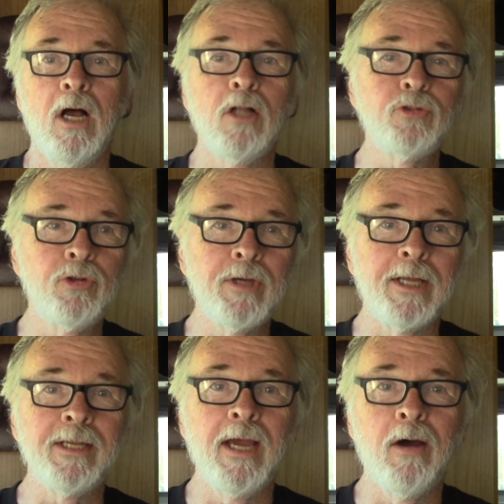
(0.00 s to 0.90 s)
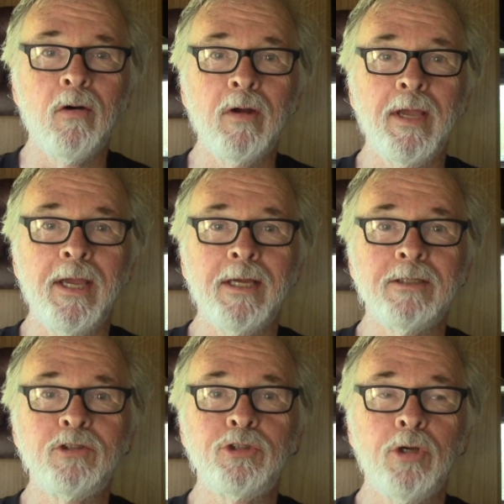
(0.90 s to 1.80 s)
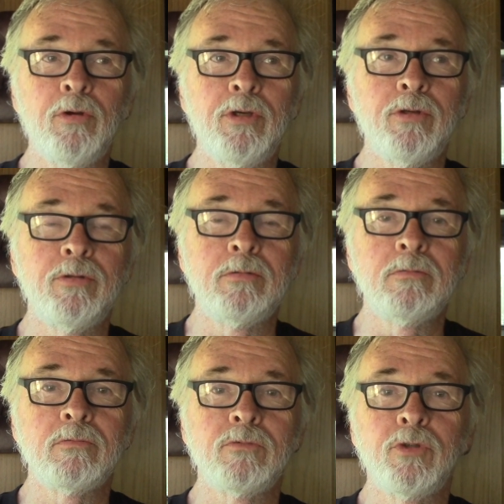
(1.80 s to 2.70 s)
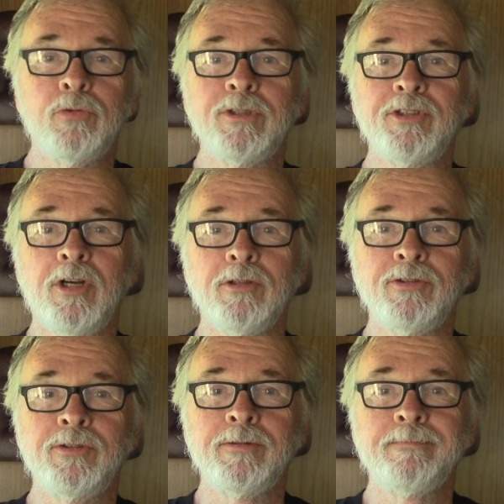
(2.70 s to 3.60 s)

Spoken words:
do that now and show you the results.